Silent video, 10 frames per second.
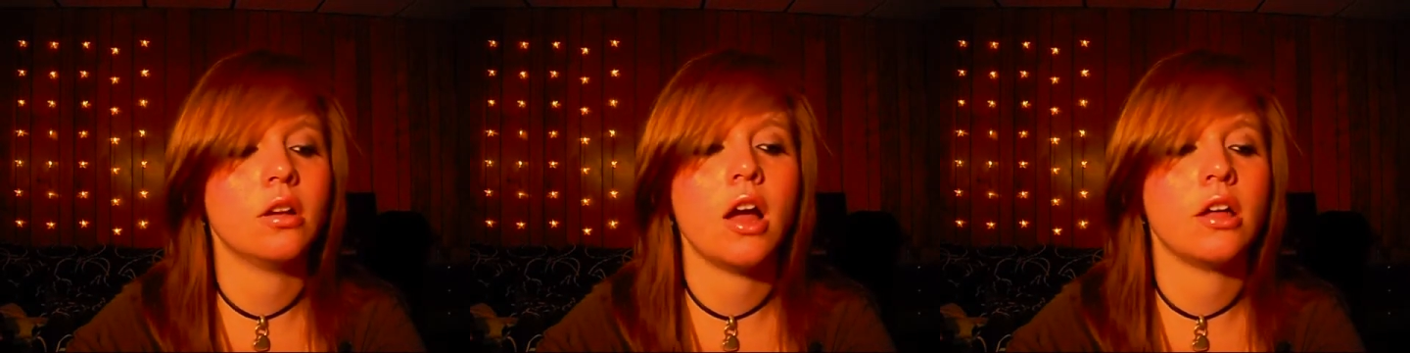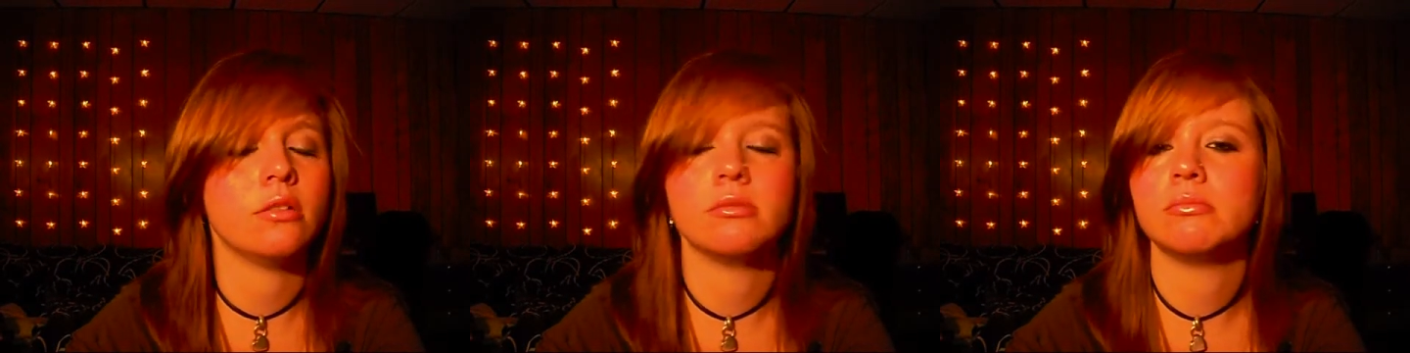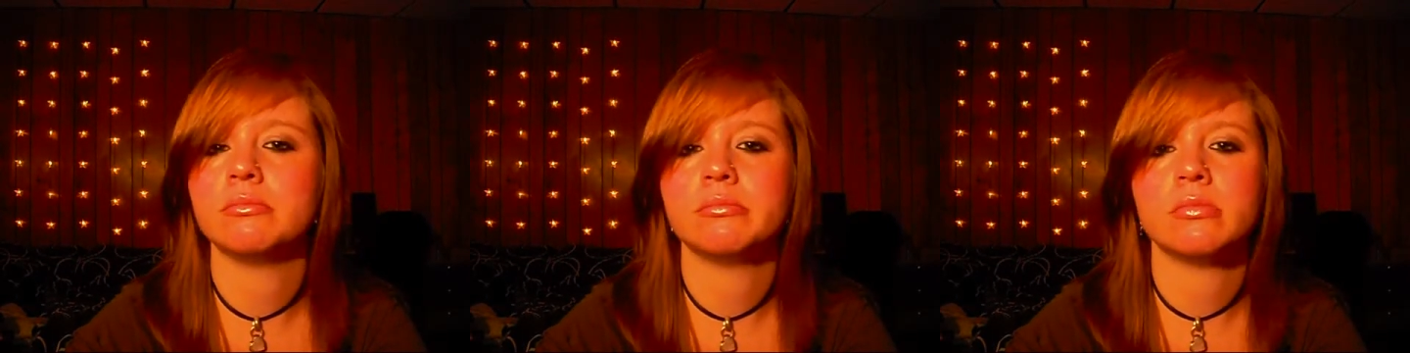I
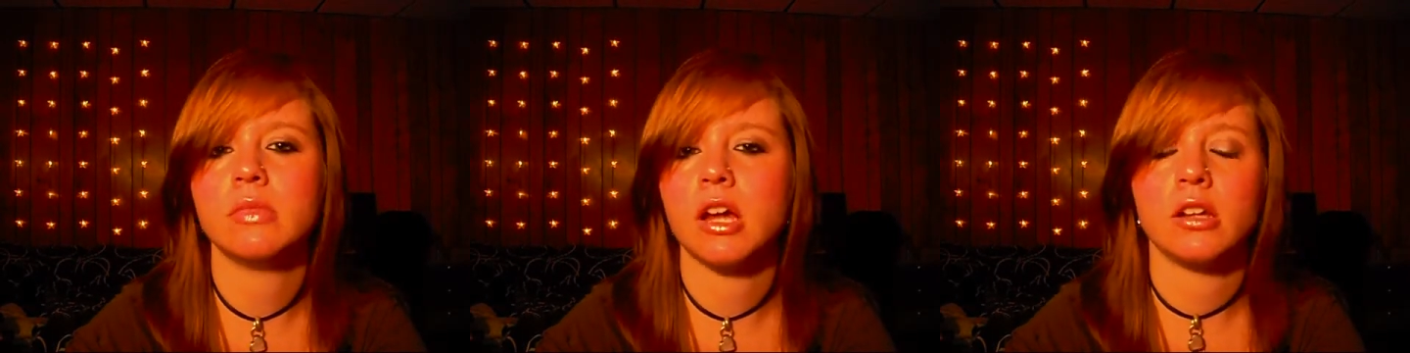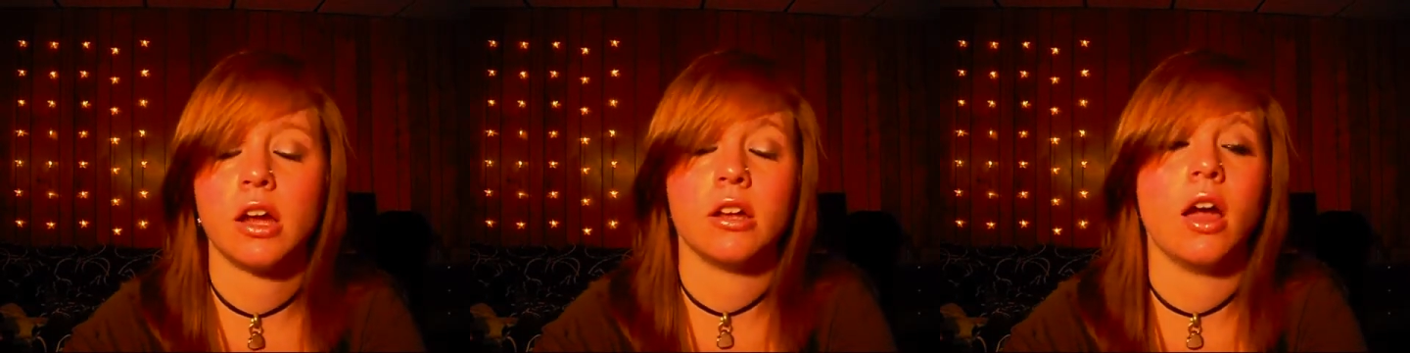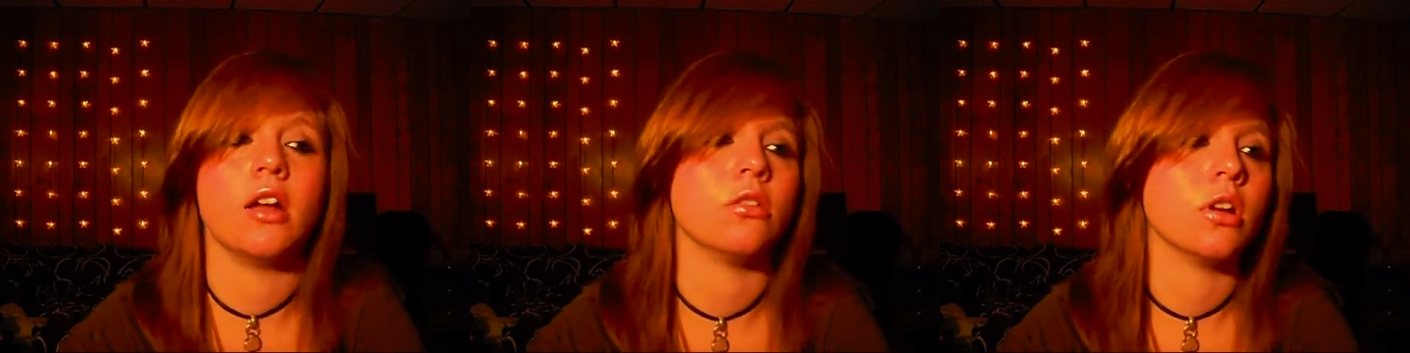I,
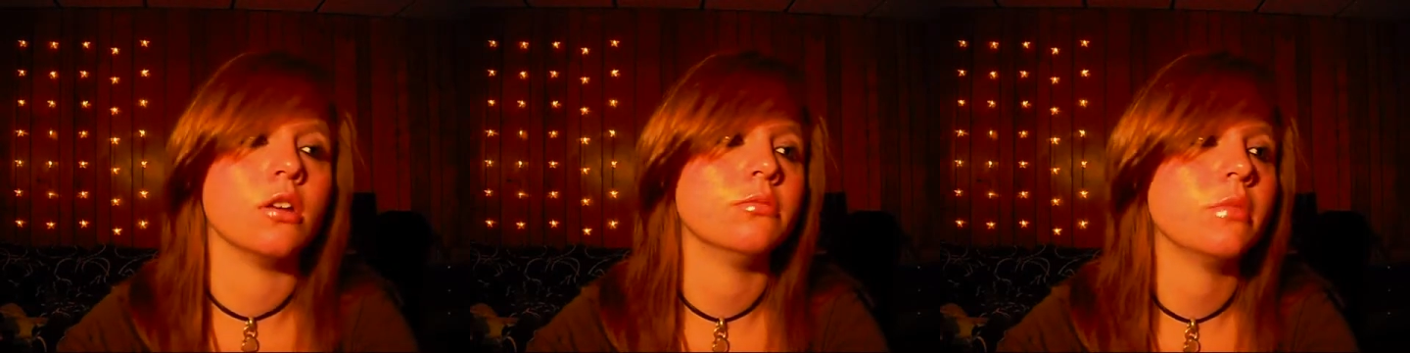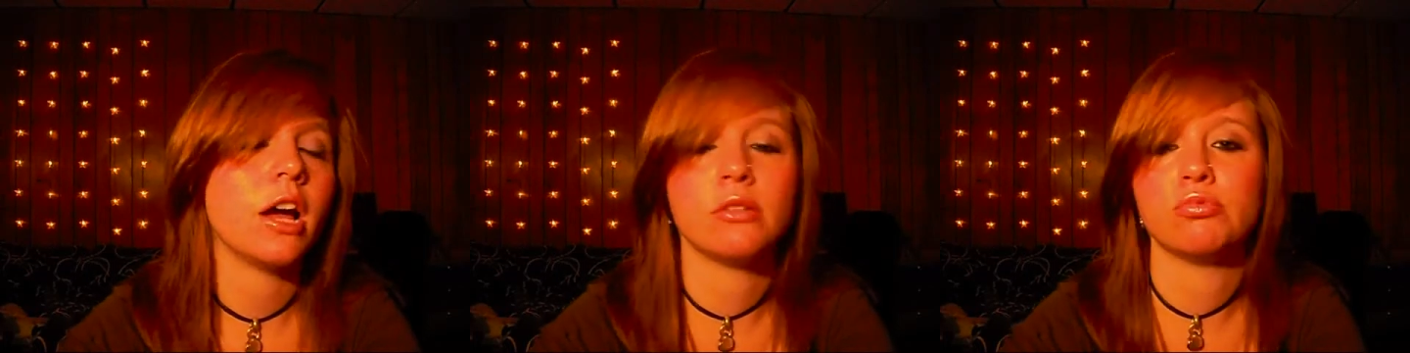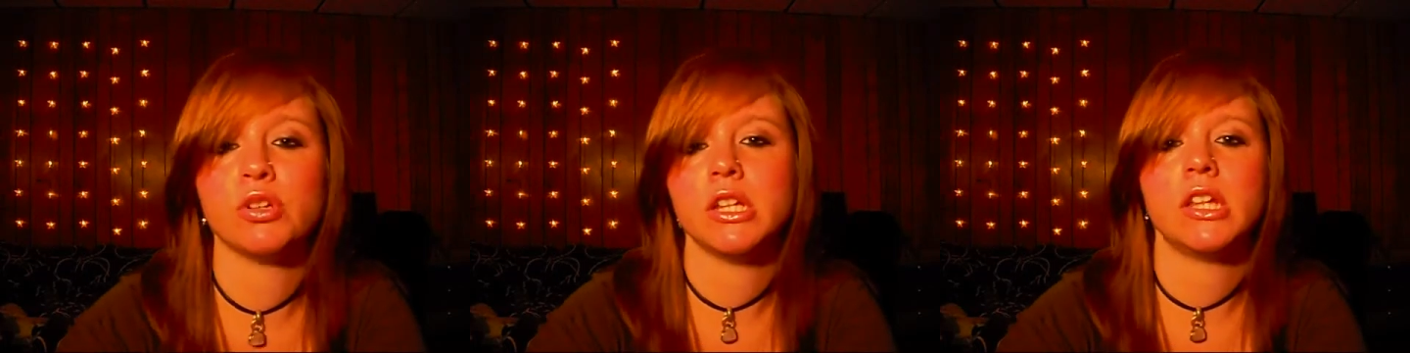I don't know. I
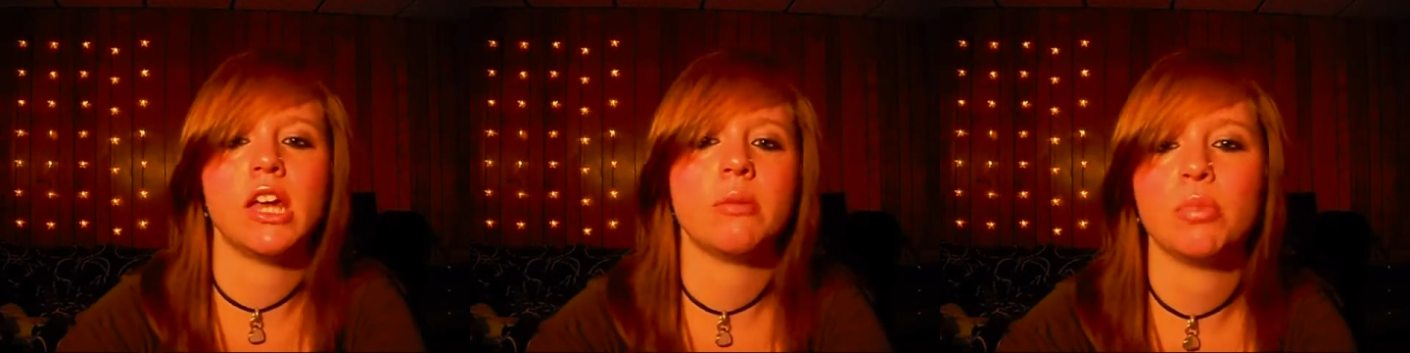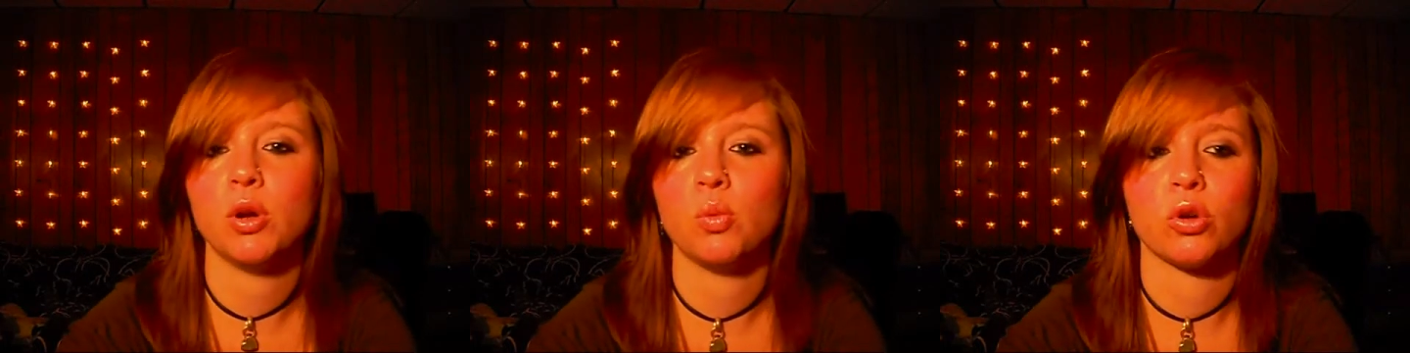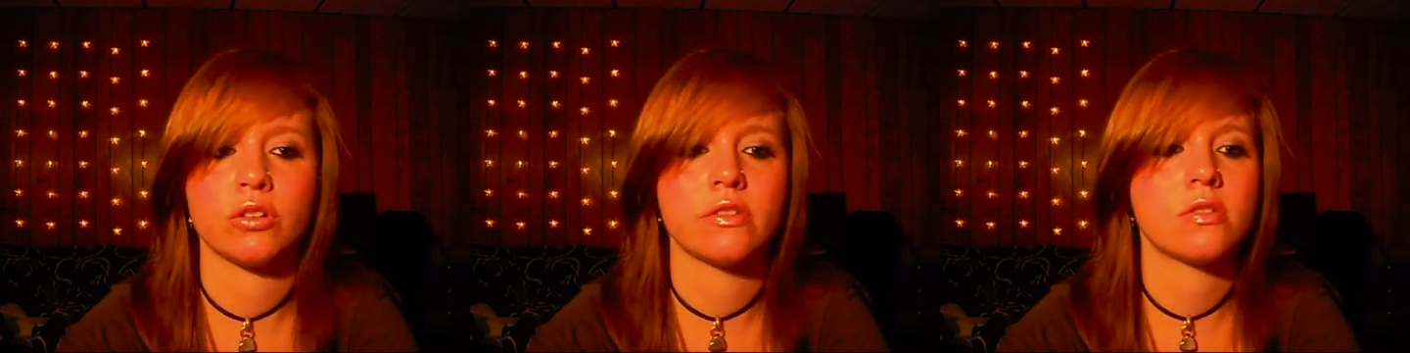really can't put
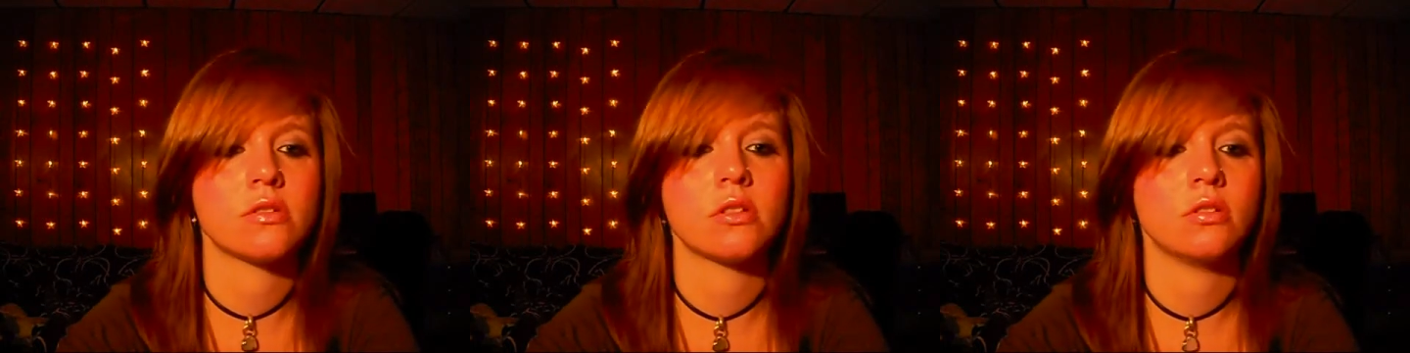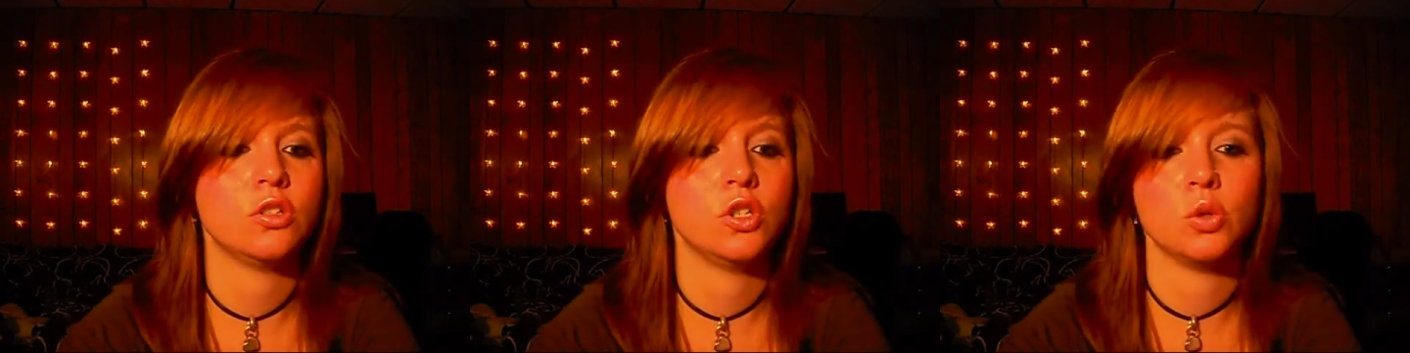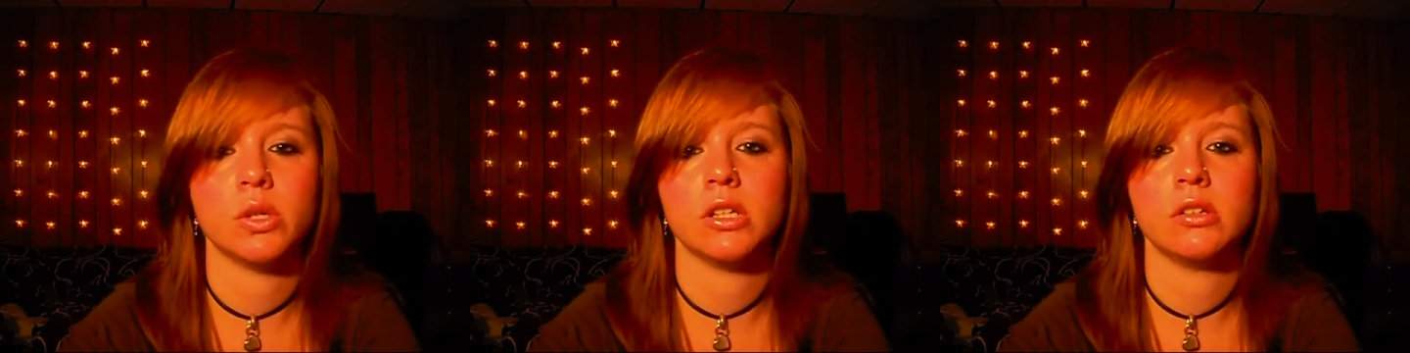words
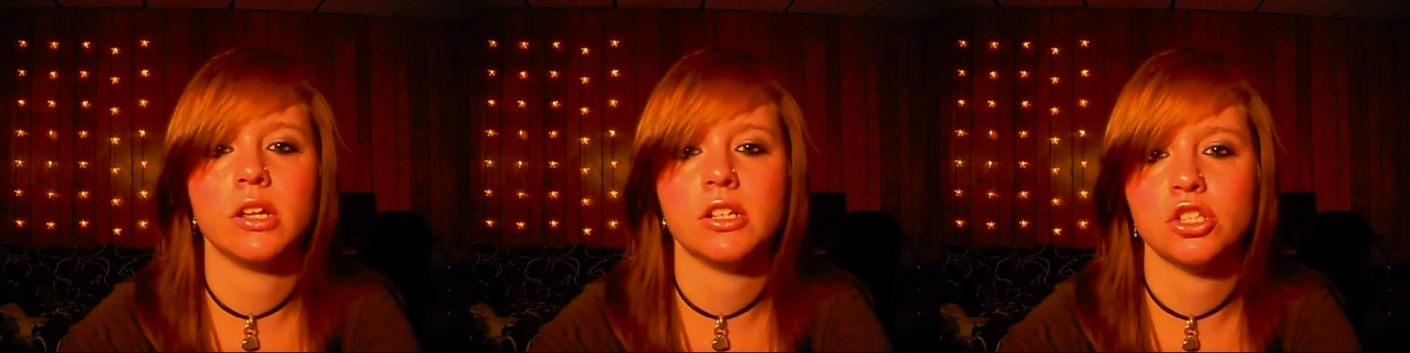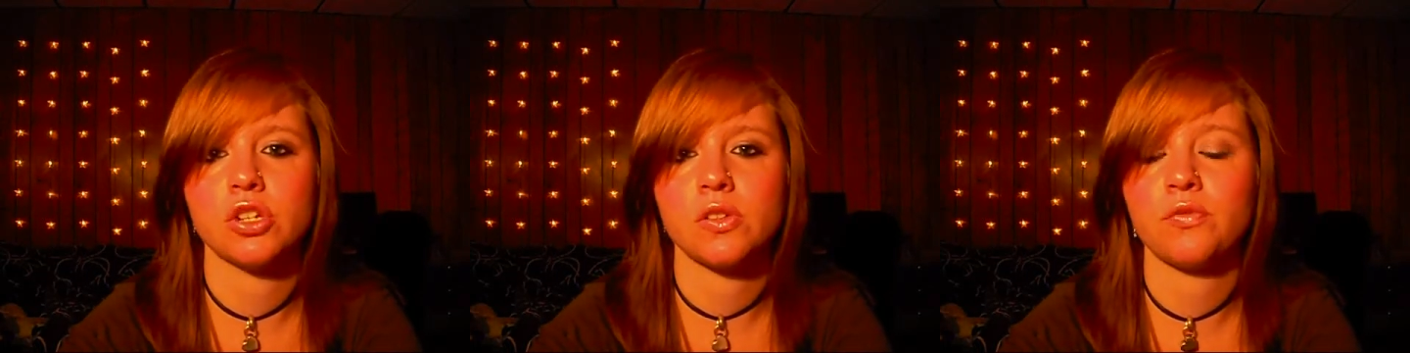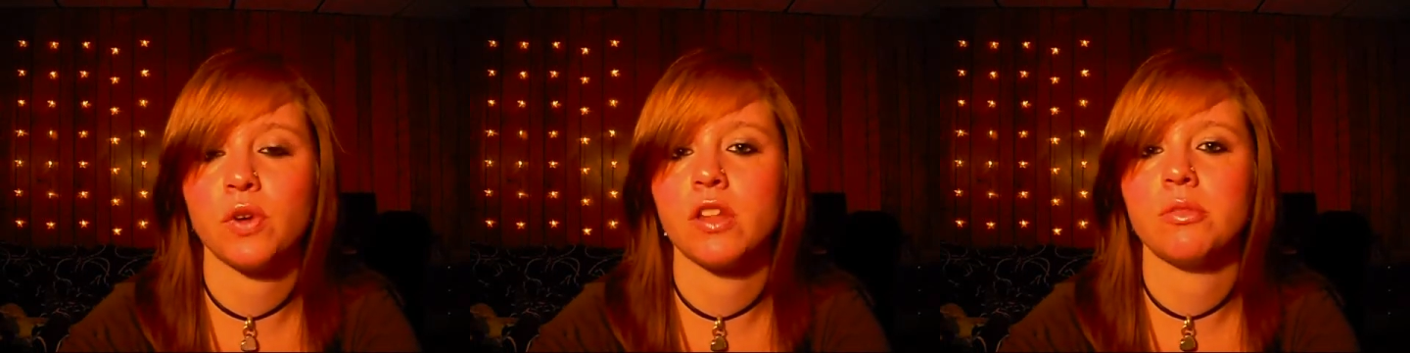to it. It just
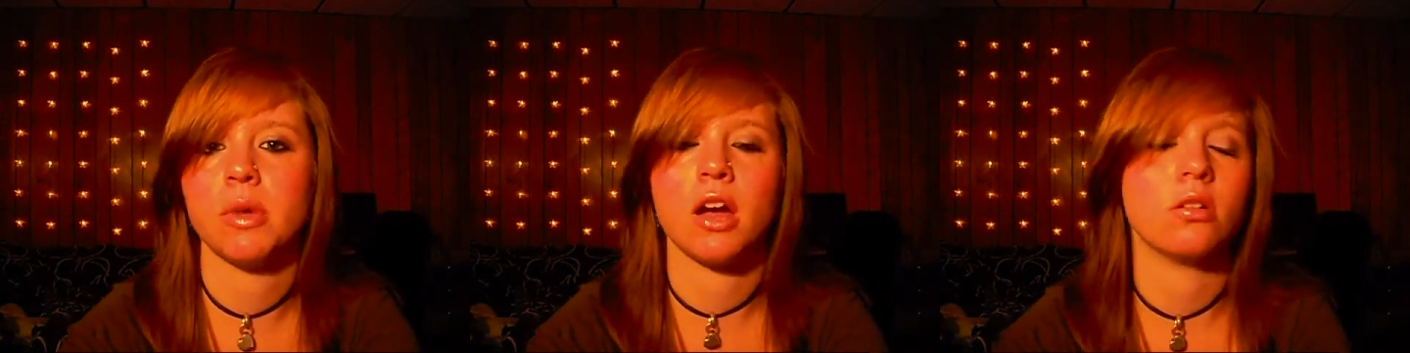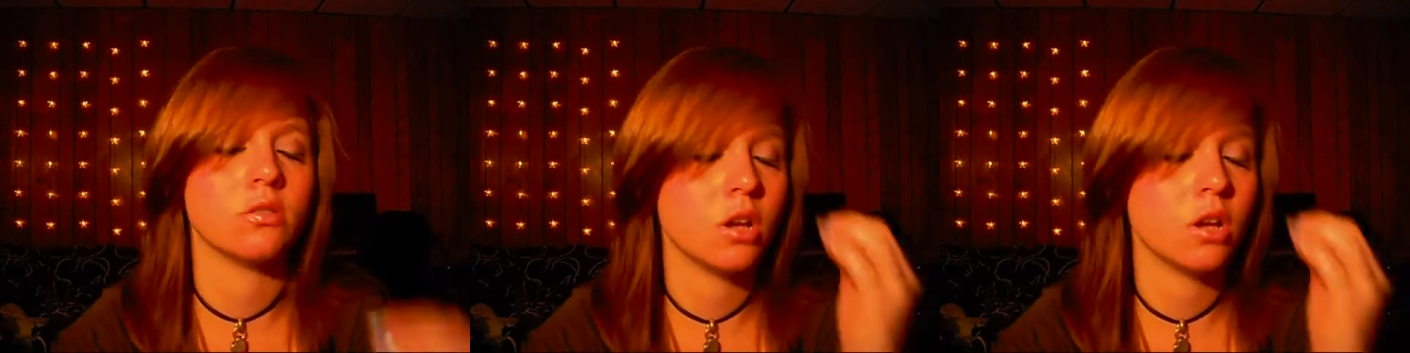freaked me out.